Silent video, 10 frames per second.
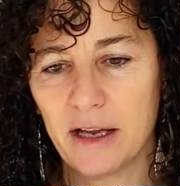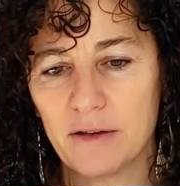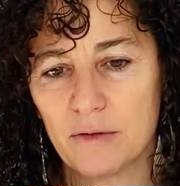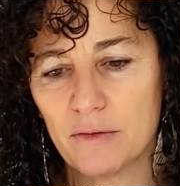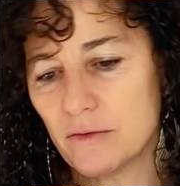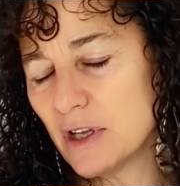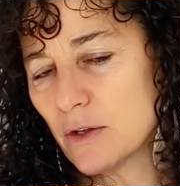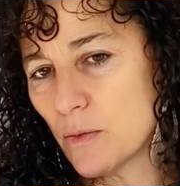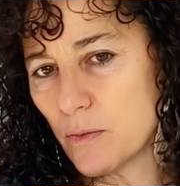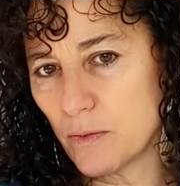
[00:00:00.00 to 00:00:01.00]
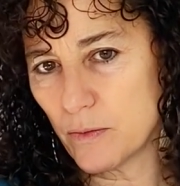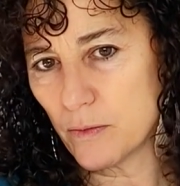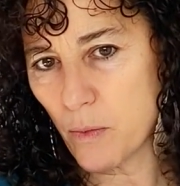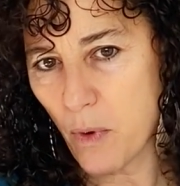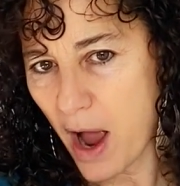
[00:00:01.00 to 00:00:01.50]
and either
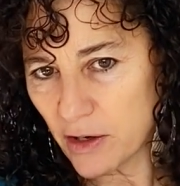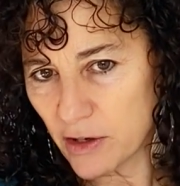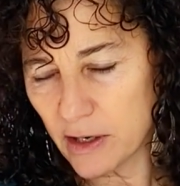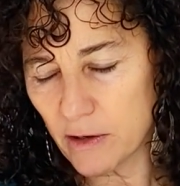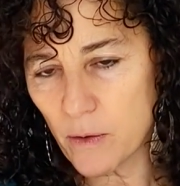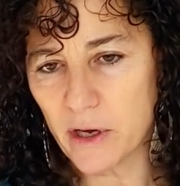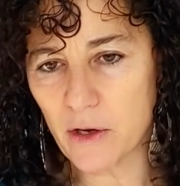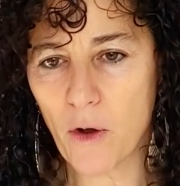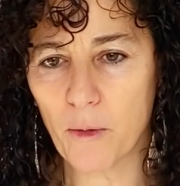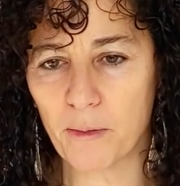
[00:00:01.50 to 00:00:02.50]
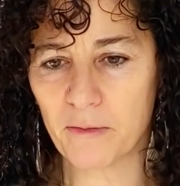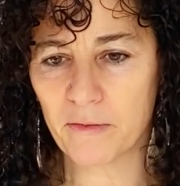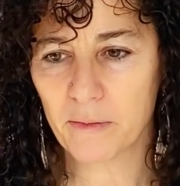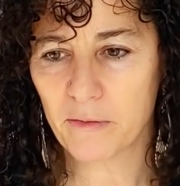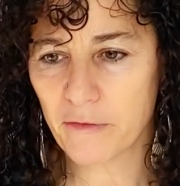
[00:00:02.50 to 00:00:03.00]
why you're here, what you hope
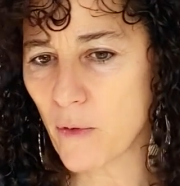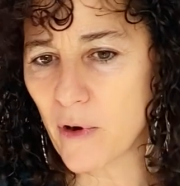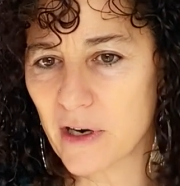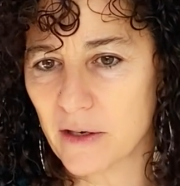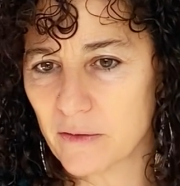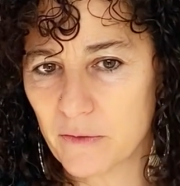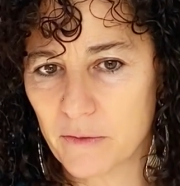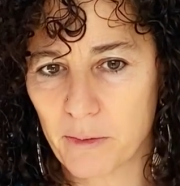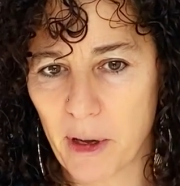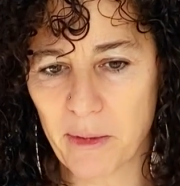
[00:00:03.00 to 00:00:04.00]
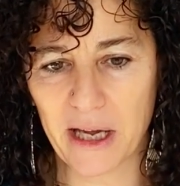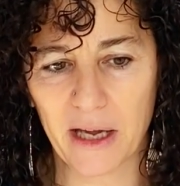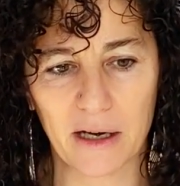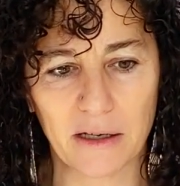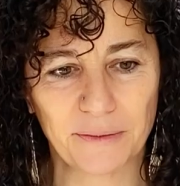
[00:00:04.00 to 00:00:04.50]
for by
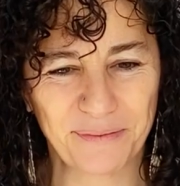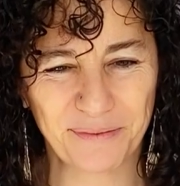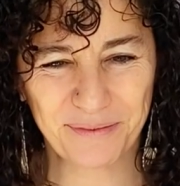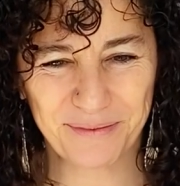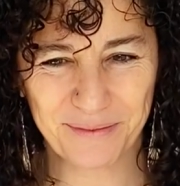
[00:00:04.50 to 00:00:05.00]
being here.